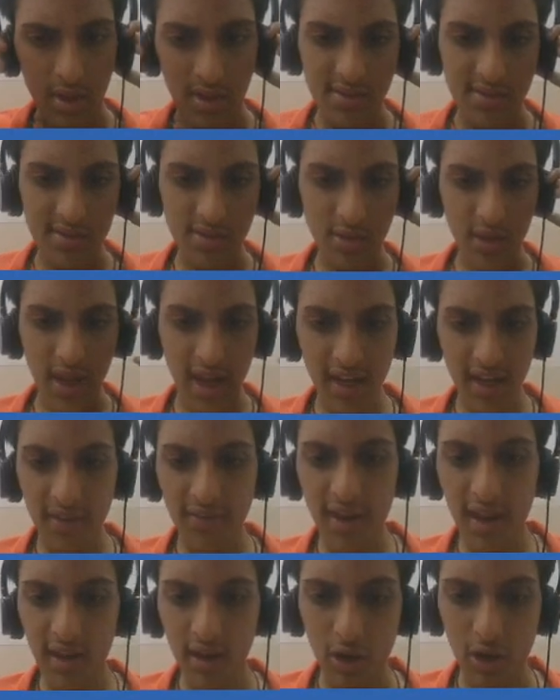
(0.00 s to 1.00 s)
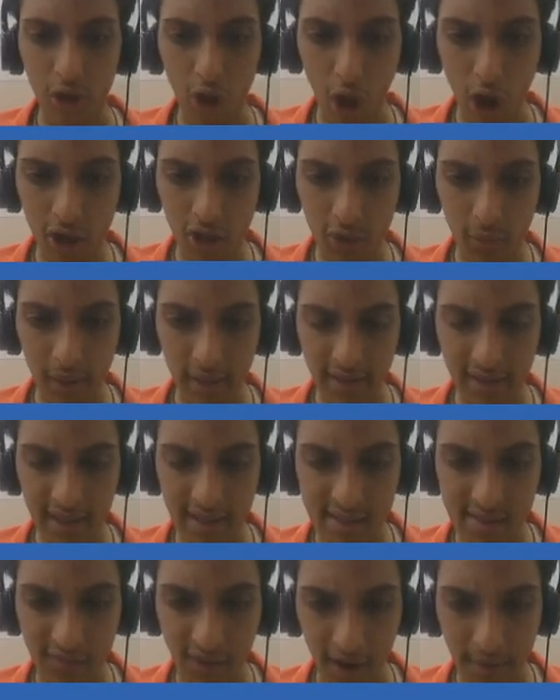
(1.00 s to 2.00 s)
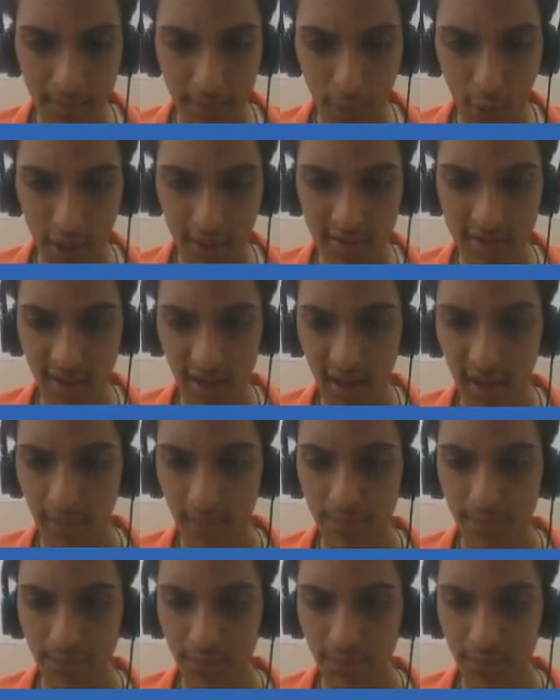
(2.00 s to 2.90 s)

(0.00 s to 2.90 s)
So anyway, log 20 is 1.3.